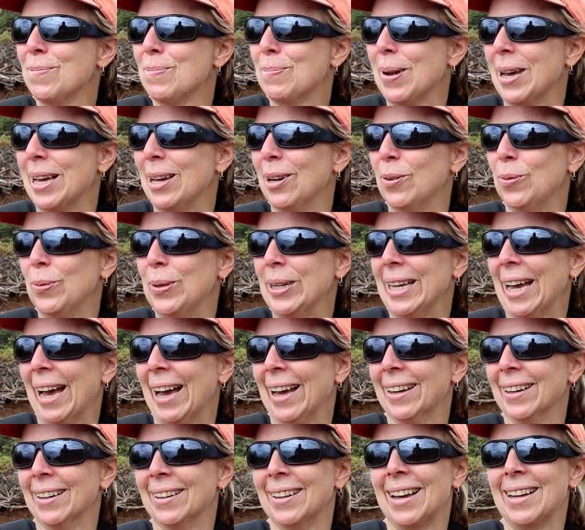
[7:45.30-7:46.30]
But we
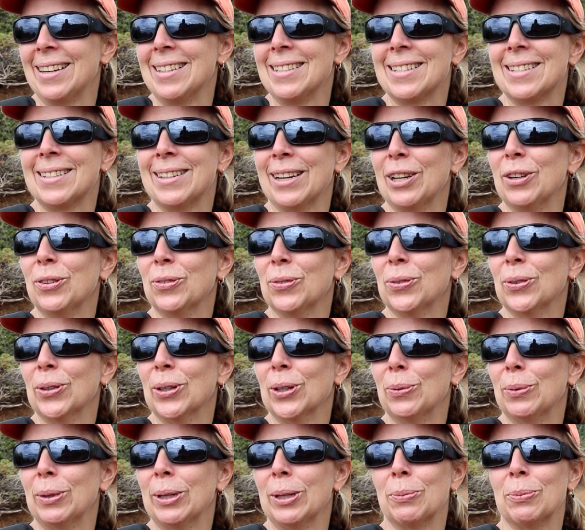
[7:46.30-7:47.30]
had a nice day
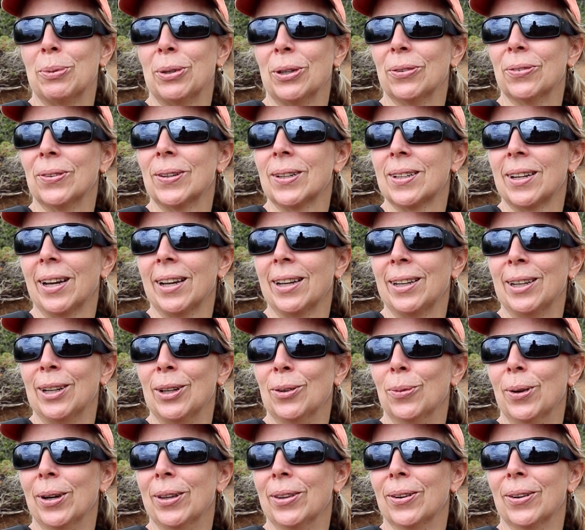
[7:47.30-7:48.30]
for it. We had perfect
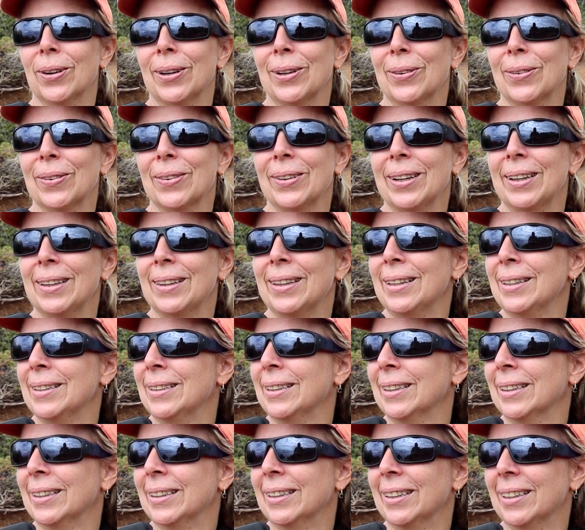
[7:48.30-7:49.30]
hiking weather. I don't think they
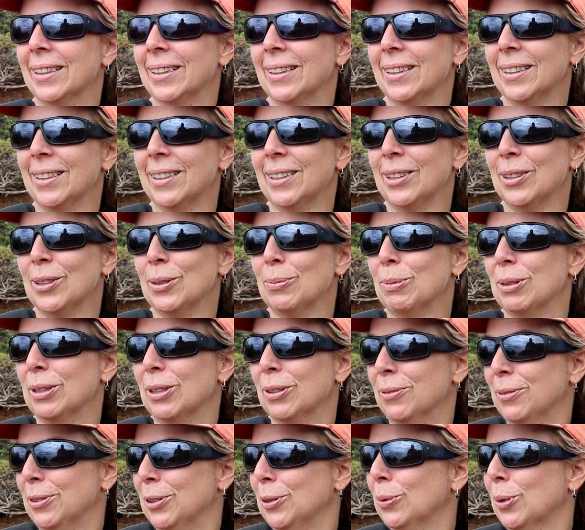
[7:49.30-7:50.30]
did. But
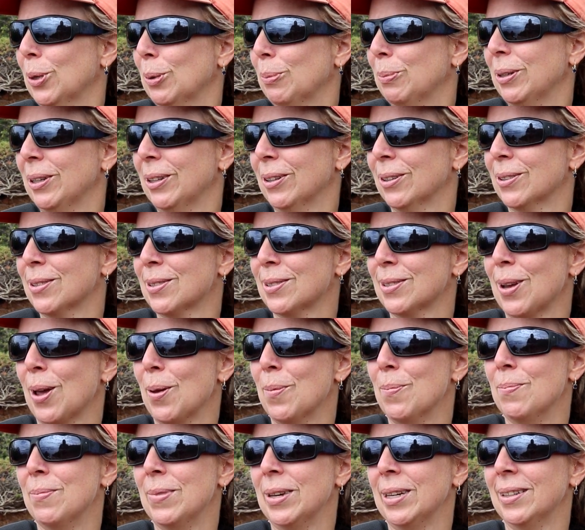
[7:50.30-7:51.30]
the view up here is
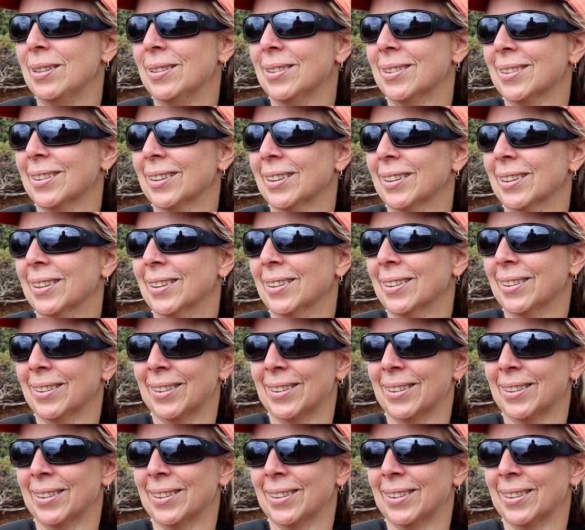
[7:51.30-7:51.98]
amazing.